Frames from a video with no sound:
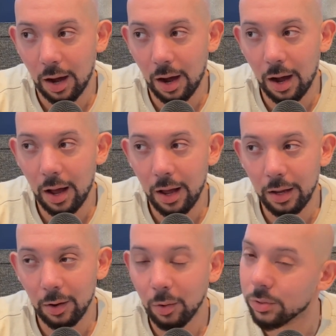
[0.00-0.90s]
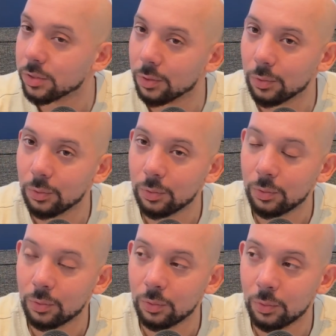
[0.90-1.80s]
I actually
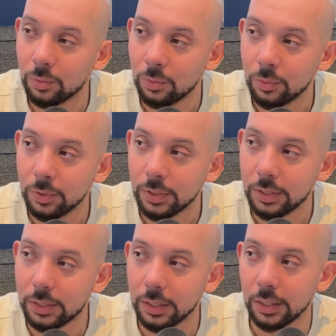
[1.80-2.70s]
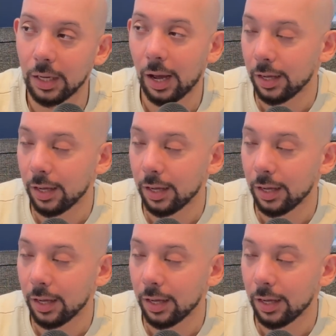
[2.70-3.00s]
didn't